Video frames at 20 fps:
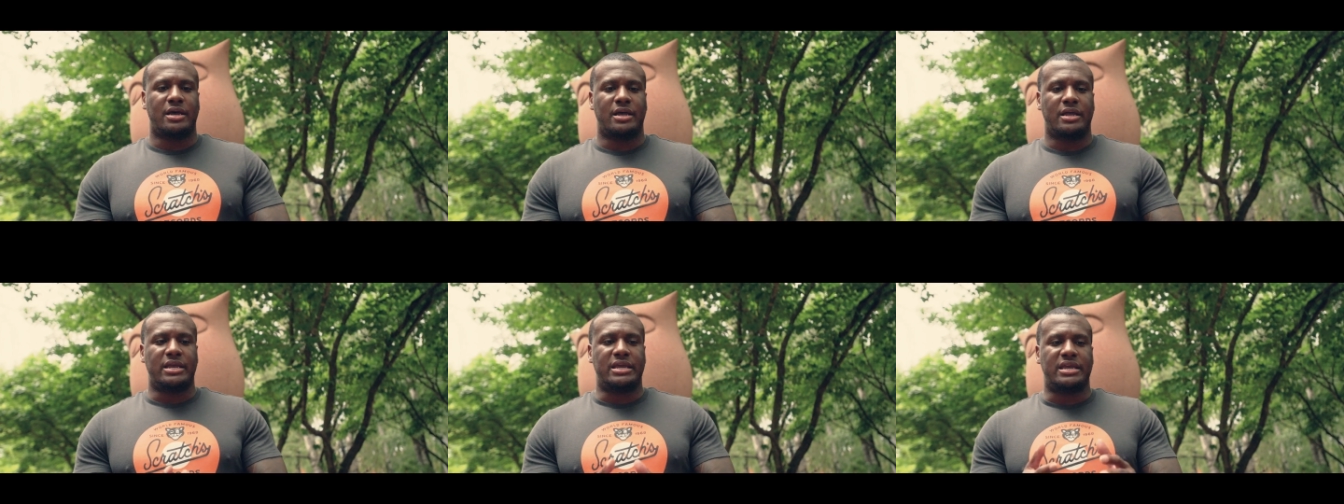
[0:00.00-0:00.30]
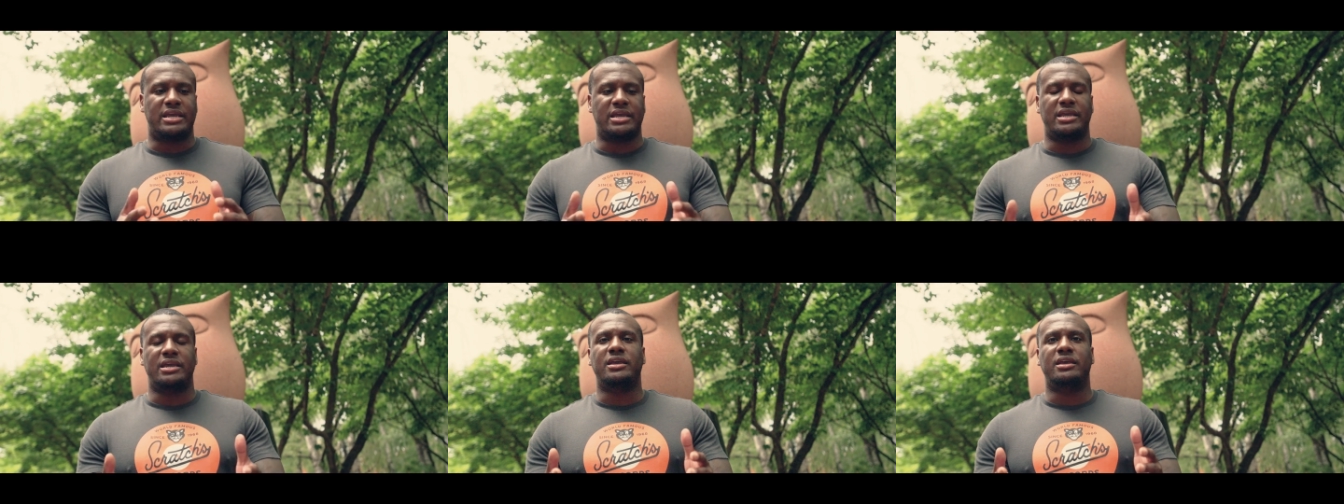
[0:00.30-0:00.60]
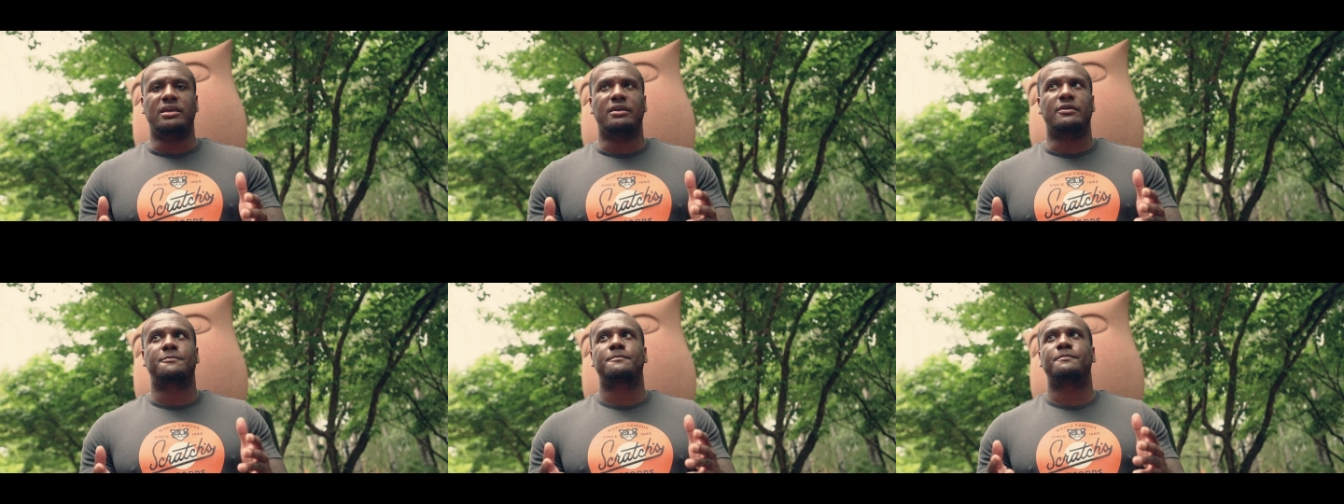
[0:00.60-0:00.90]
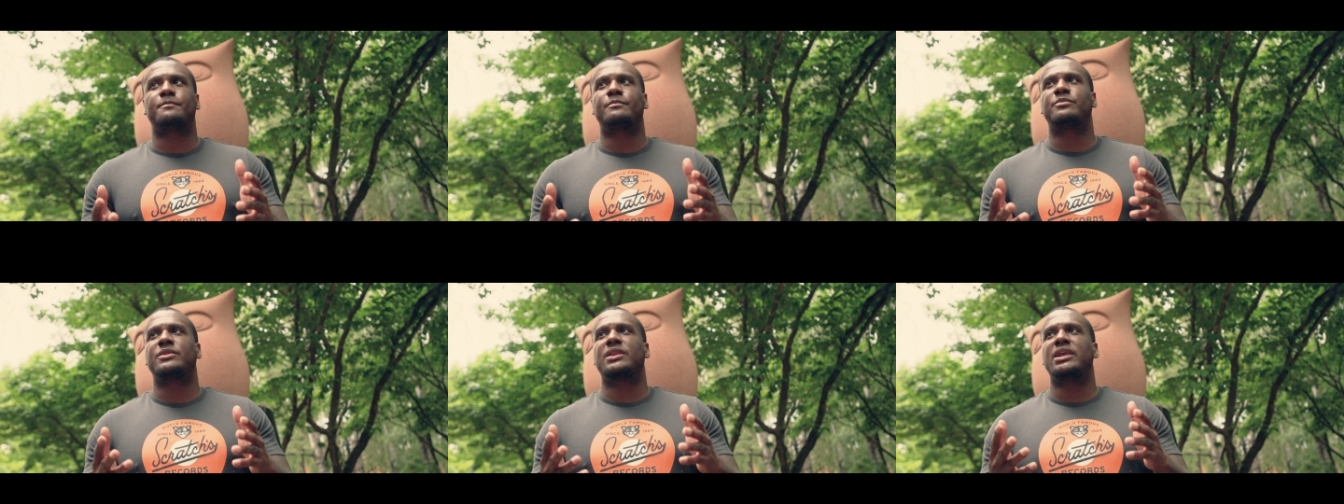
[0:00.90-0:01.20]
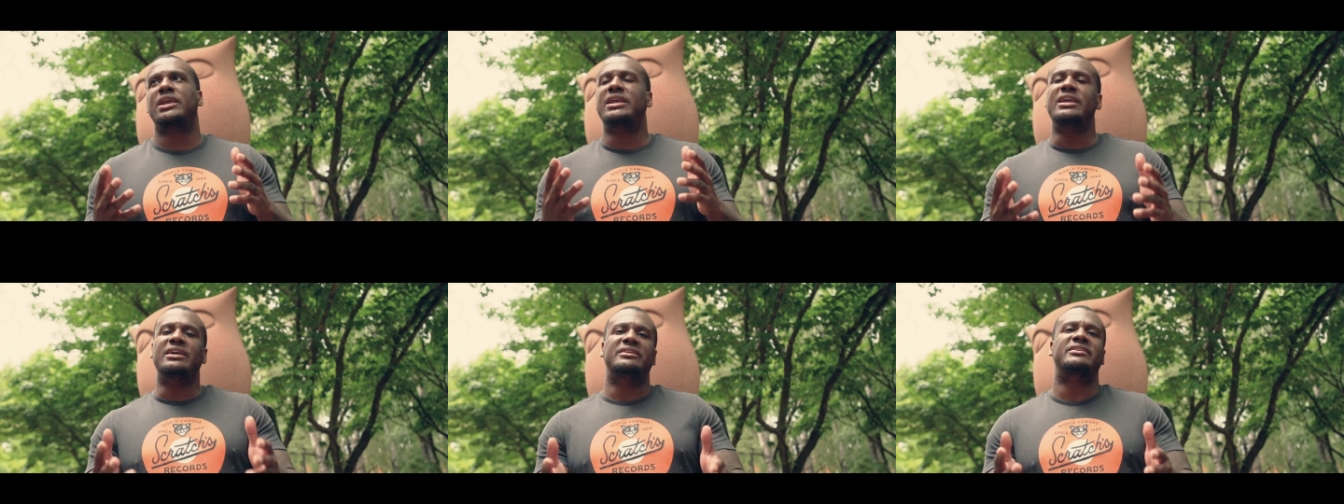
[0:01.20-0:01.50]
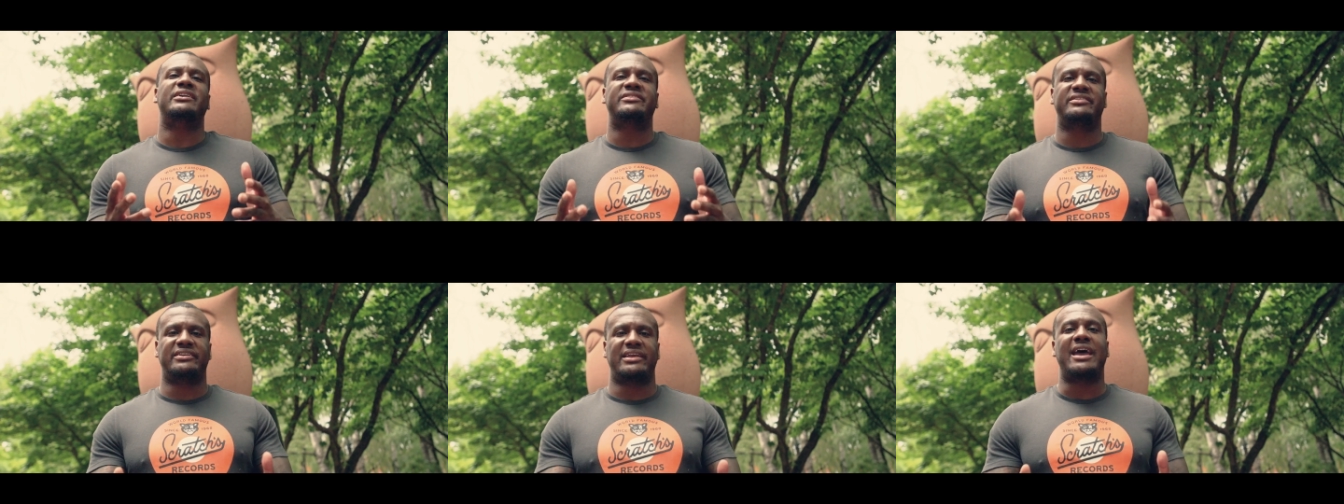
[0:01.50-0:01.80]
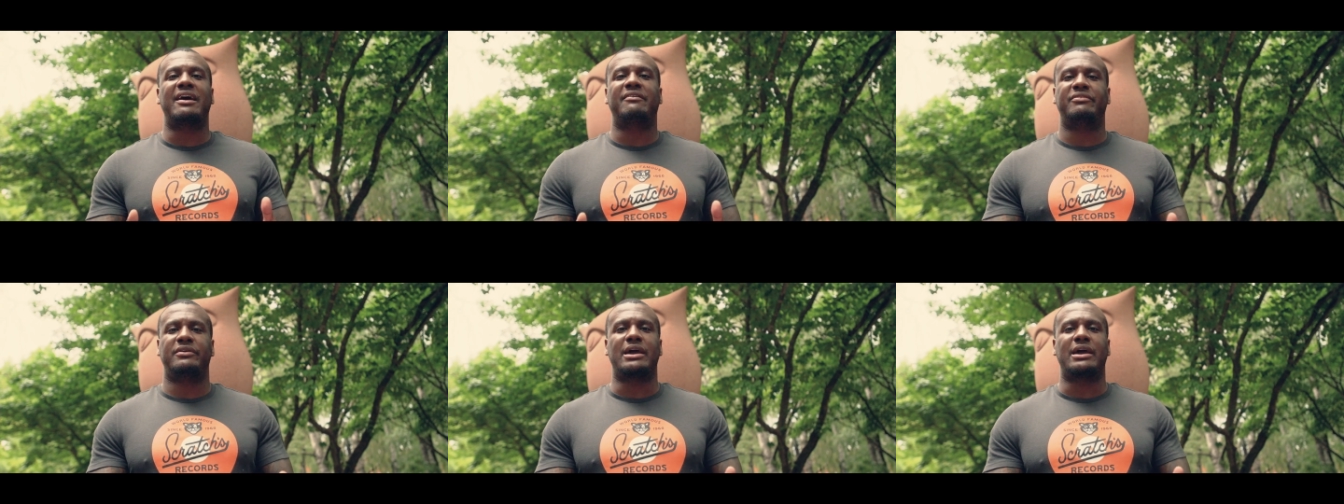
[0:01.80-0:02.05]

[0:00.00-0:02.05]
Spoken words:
he doesn't have